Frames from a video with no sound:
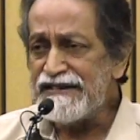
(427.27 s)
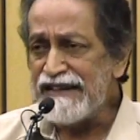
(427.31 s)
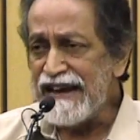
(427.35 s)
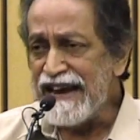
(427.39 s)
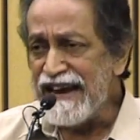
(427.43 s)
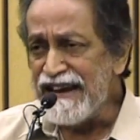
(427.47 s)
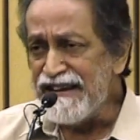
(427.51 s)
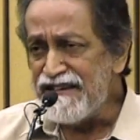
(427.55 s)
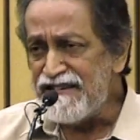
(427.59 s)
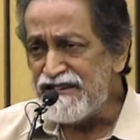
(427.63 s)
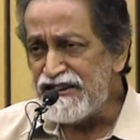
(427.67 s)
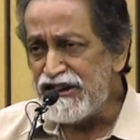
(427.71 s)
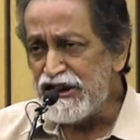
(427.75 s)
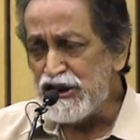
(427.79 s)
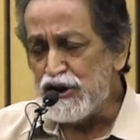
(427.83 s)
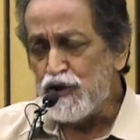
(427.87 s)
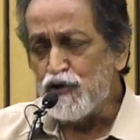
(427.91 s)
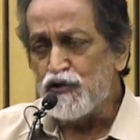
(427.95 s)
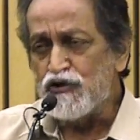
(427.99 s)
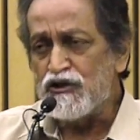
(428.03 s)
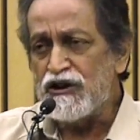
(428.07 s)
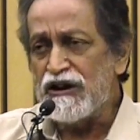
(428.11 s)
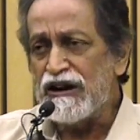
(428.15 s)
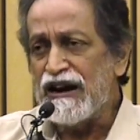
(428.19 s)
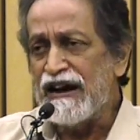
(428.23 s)

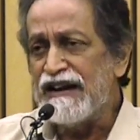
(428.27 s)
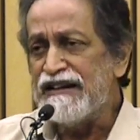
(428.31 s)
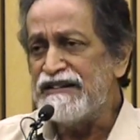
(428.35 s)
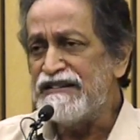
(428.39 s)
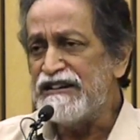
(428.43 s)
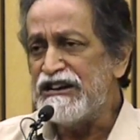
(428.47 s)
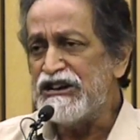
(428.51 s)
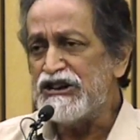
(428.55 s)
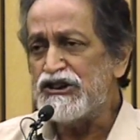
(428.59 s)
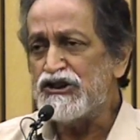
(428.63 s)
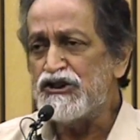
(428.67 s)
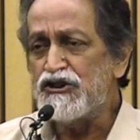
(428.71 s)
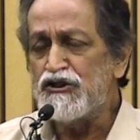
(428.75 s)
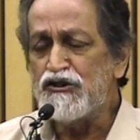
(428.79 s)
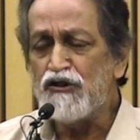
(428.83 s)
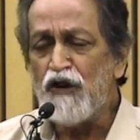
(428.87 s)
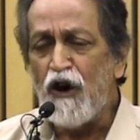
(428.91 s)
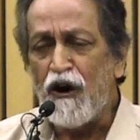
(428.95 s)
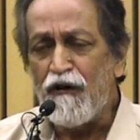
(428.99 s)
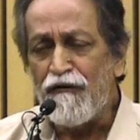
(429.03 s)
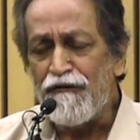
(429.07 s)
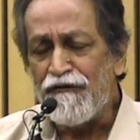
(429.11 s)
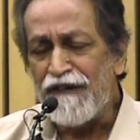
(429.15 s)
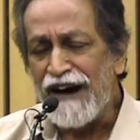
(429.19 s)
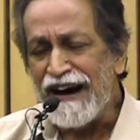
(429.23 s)
institutionalization
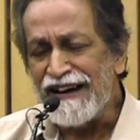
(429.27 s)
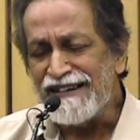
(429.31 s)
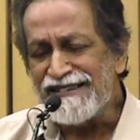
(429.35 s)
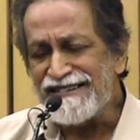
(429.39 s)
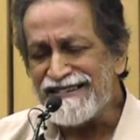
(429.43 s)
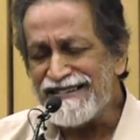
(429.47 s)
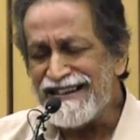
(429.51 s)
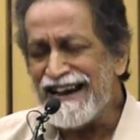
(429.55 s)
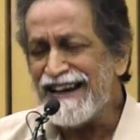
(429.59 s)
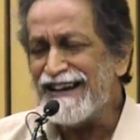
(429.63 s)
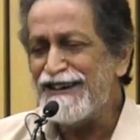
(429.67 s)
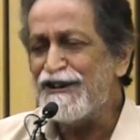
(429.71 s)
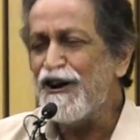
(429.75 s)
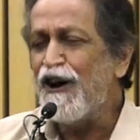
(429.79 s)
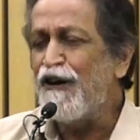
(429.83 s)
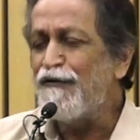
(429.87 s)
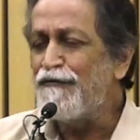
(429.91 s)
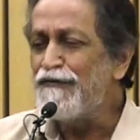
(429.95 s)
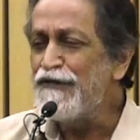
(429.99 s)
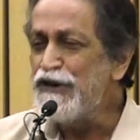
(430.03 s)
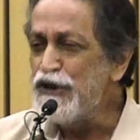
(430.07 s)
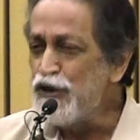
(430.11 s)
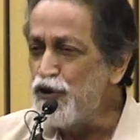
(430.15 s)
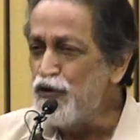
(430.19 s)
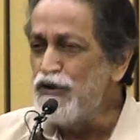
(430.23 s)
of a set
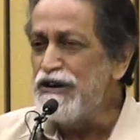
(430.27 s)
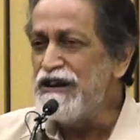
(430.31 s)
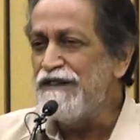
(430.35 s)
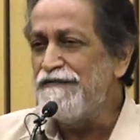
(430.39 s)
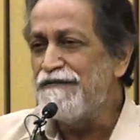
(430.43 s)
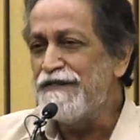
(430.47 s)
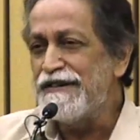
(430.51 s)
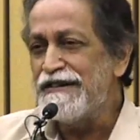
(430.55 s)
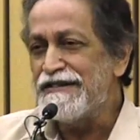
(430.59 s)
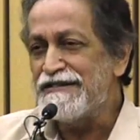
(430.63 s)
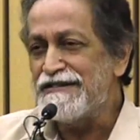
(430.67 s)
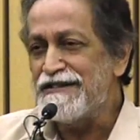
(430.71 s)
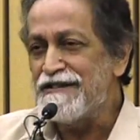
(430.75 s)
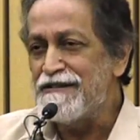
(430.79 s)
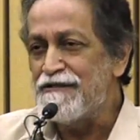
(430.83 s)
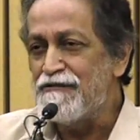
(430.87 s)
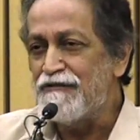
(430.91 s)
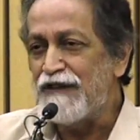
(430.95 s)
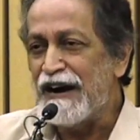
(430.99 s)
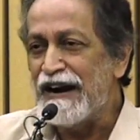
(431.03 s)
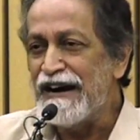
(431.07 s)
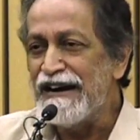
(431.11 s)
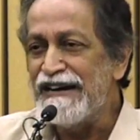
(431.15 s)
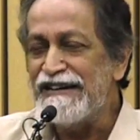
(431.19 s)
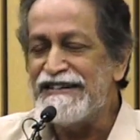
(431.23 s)
of universal
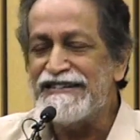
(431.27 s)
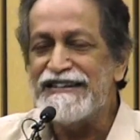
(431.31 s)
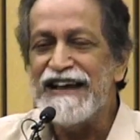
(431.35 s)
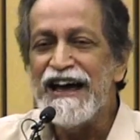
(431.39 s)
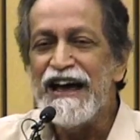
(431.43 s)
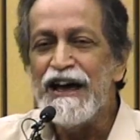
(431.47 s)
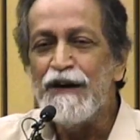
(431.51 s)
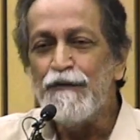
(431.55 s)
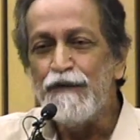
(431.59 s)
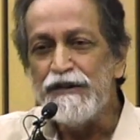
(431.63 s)
rights